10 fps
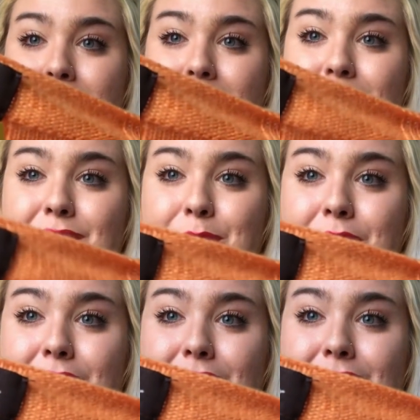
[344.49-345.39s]
It is
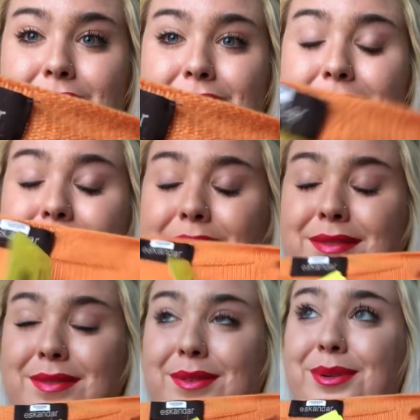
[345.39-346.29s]
worth
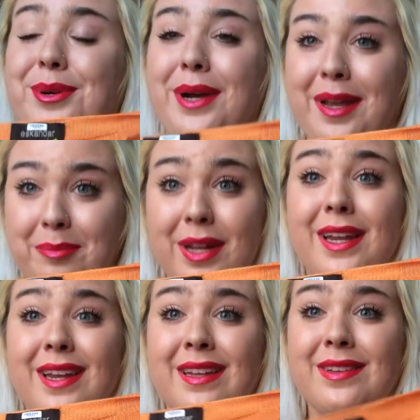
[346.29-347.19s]
great
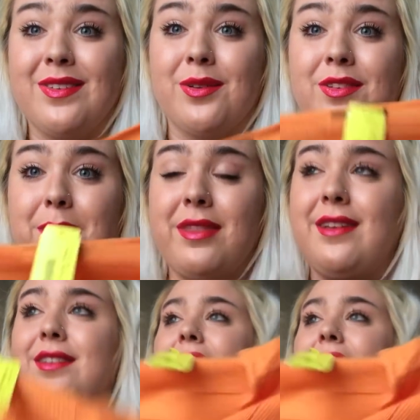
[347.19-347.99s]
money. So some of these